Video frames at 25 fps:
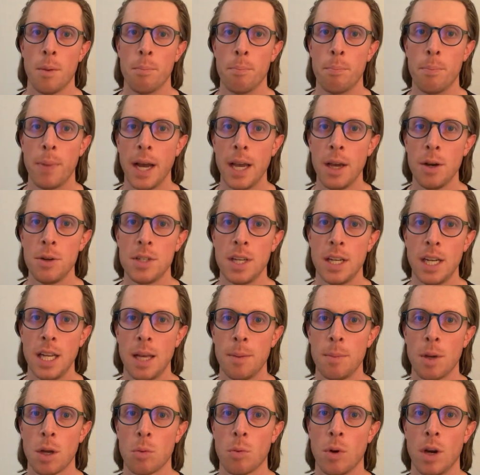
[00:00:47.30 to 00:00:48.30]

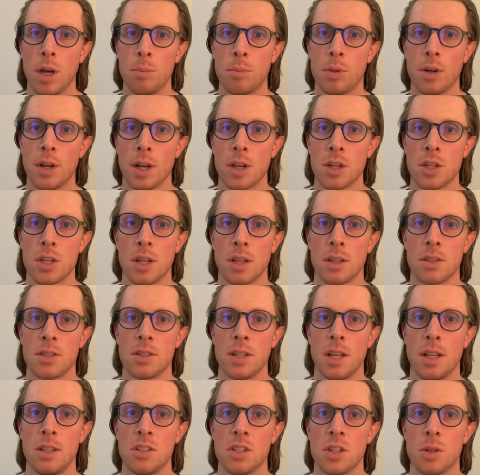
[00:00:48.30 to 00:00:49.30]
Biodynamic wine production
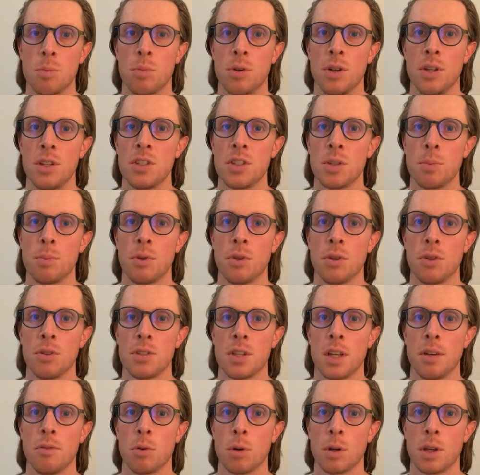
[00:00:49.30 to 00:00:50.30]
extends the principles
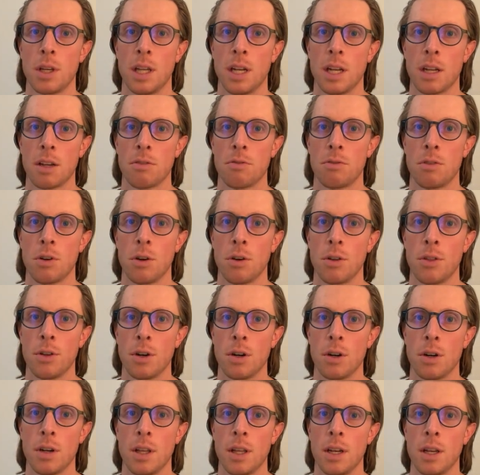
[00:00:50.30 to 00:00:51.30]
of organic
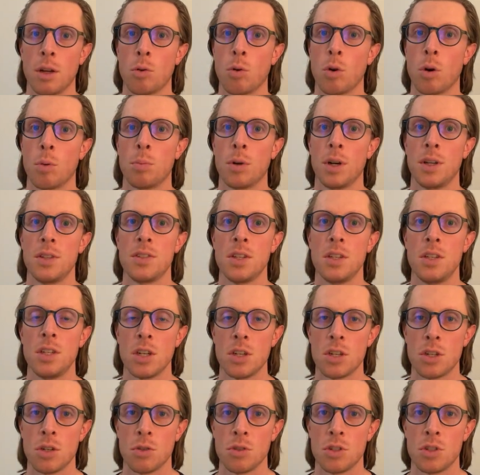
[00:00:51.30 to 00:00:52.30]
further and incorporates
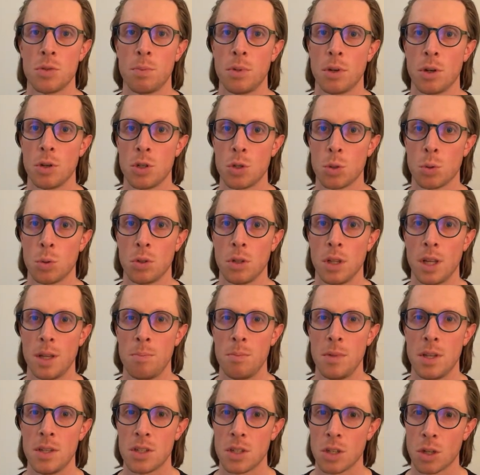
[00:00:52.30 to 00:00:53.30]
additional spiritual and
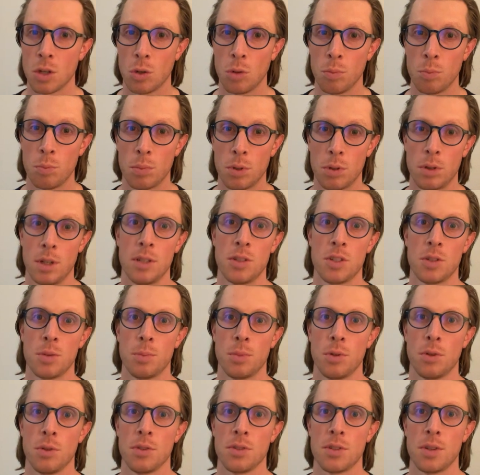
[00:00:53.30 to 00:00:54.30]
mystical
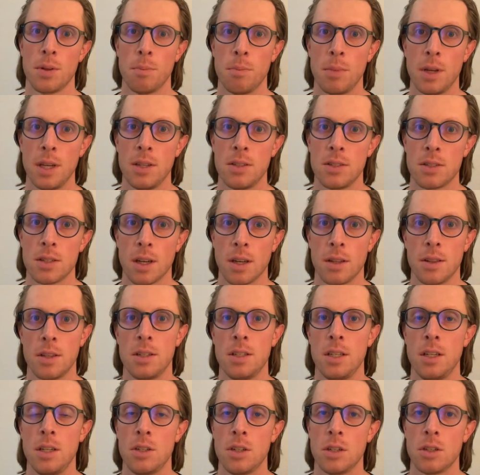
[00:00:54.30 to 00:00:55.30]
principles based on the
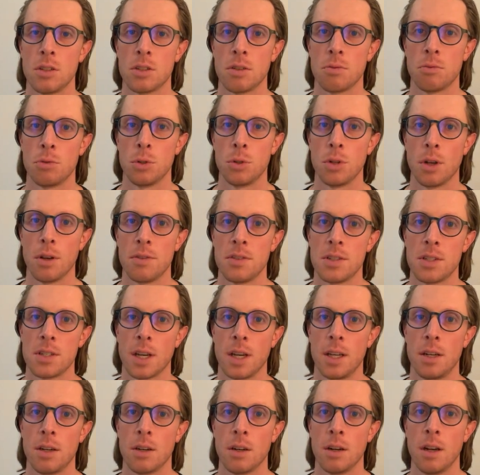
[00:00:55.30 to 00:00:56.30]
teachings of Rudolf
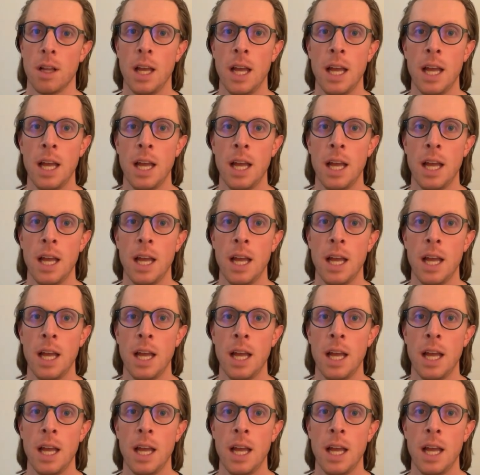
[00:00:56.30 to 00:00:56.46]
Steiner.